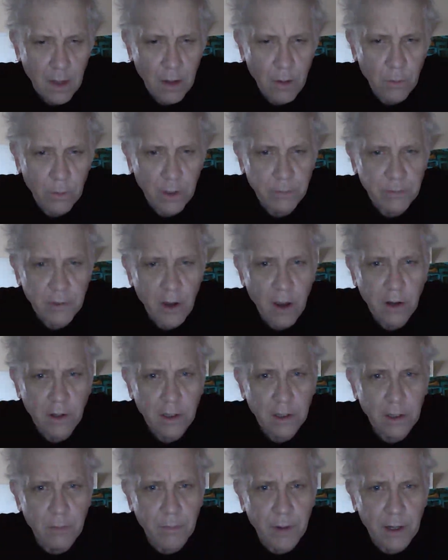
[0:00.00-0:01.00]
What I'm
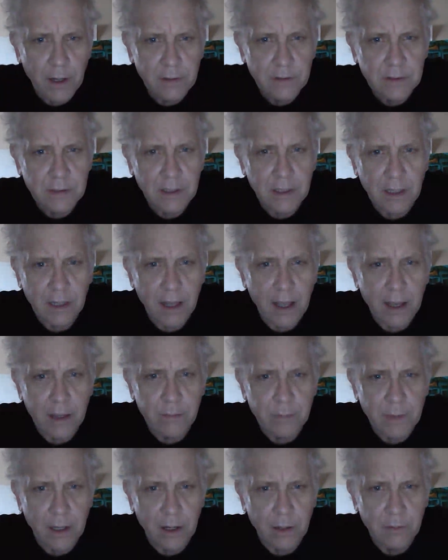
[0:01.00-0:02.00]
talking about is the
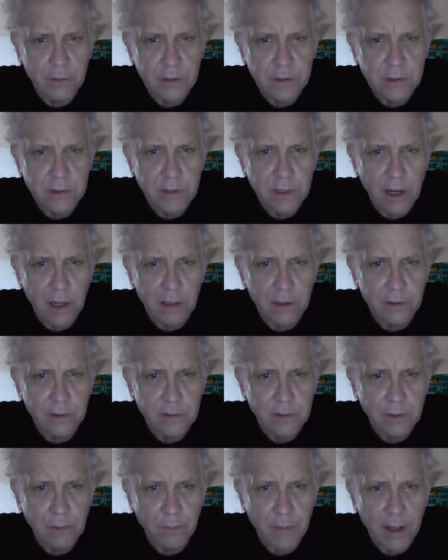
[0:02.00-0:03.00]
claim that I was
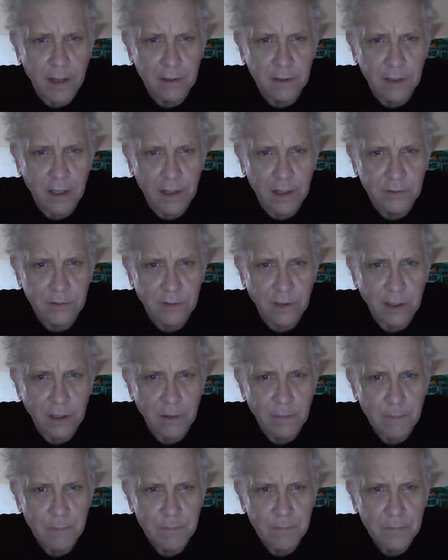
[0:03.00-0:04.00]
jealous about Leslie.
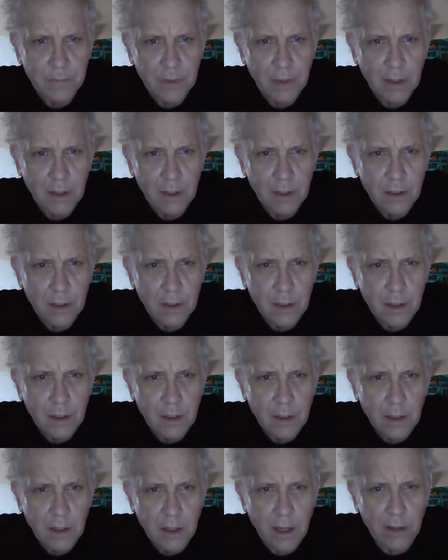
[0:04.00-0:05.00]

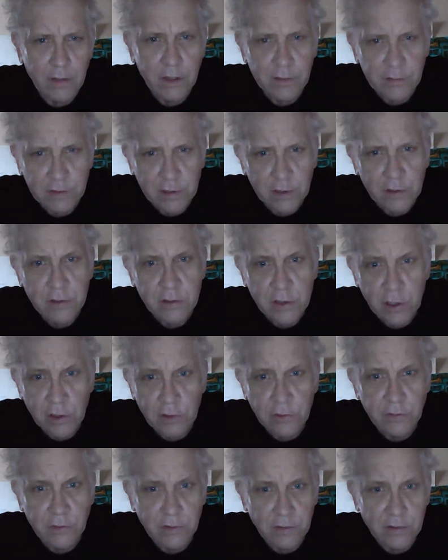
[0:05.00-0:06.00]
And this
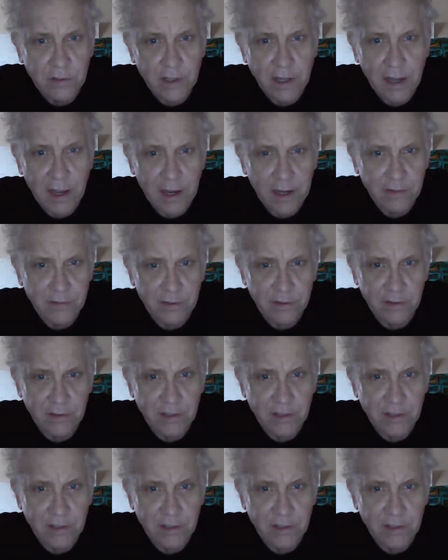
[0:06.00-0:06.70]
excuses the AIDS